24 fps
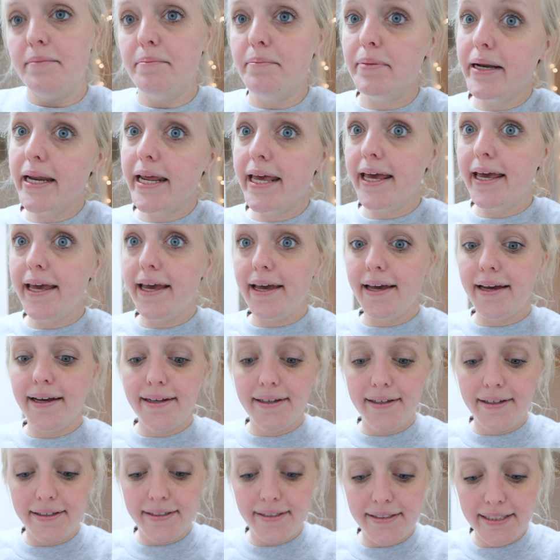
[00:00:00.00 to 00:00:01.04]
But he
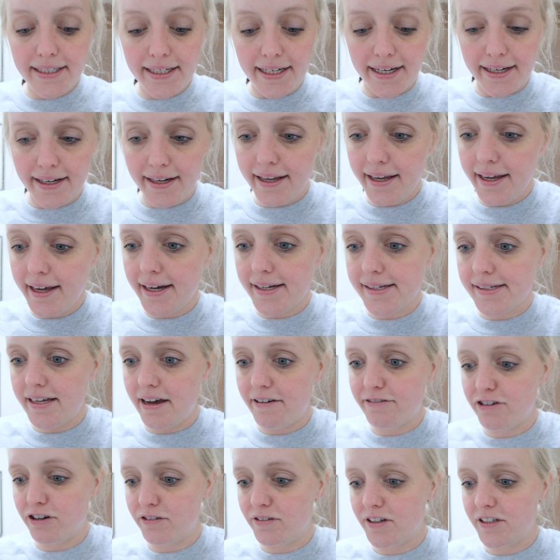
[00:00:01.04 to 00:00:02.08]
didn't. He has
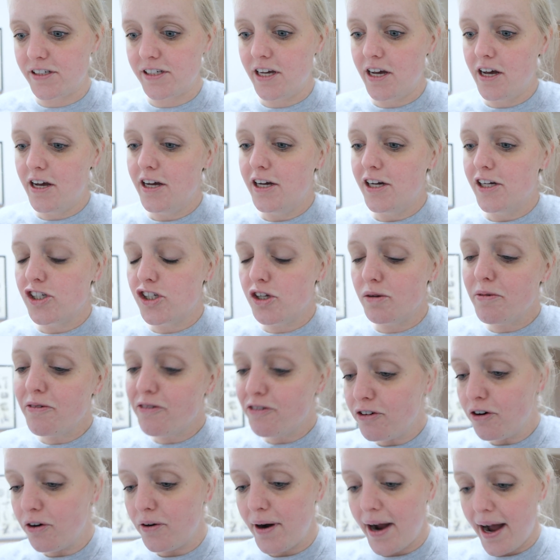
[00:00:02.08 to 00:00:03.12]
leftovers. So
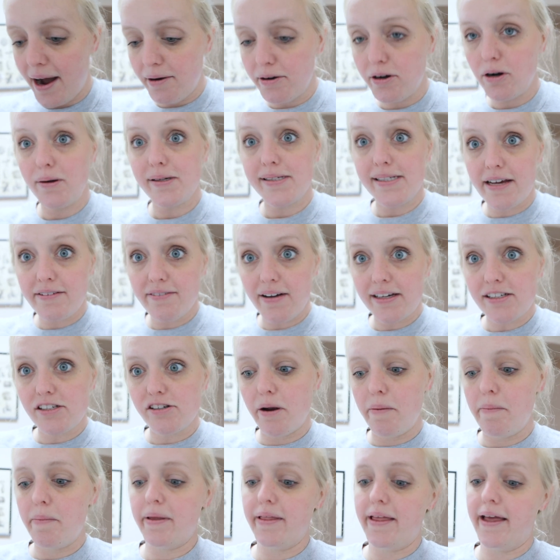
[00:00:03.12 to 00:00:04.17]
before, I would always have ice
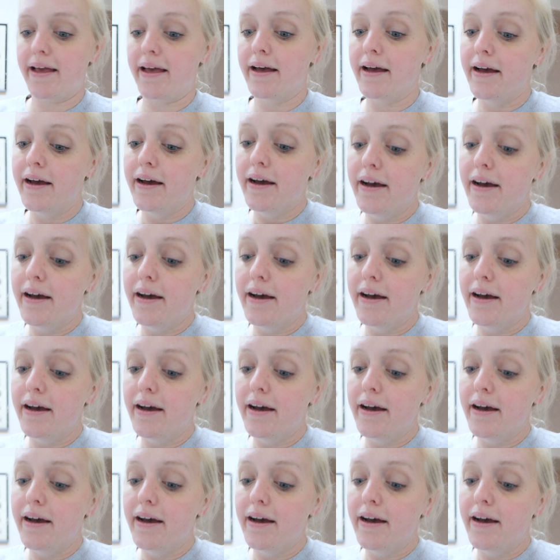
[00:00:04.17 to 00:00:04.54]
cream and be like,